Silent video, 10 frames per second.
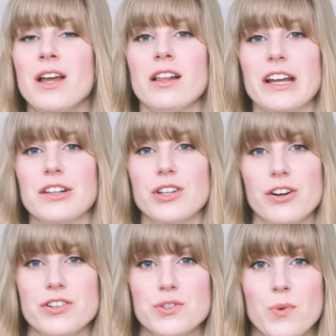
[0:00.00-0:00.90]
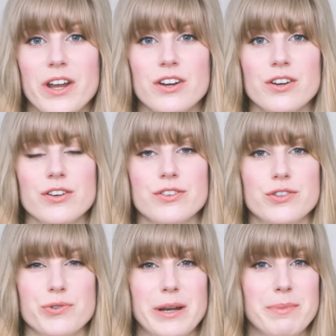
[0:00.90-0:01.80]
like large sweaters,
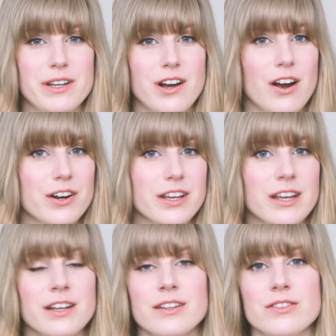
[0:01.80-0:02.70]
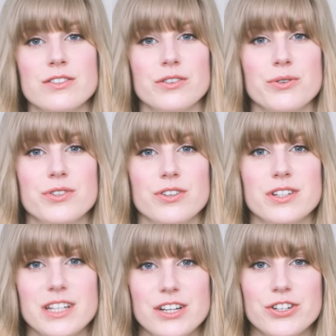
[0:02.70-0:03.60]
drapey cardigans, looser
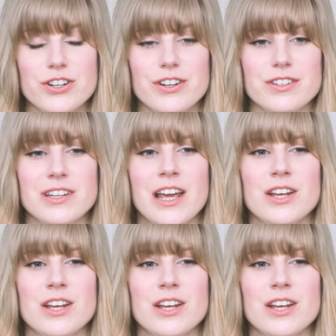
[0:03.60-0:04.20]
t-shirts,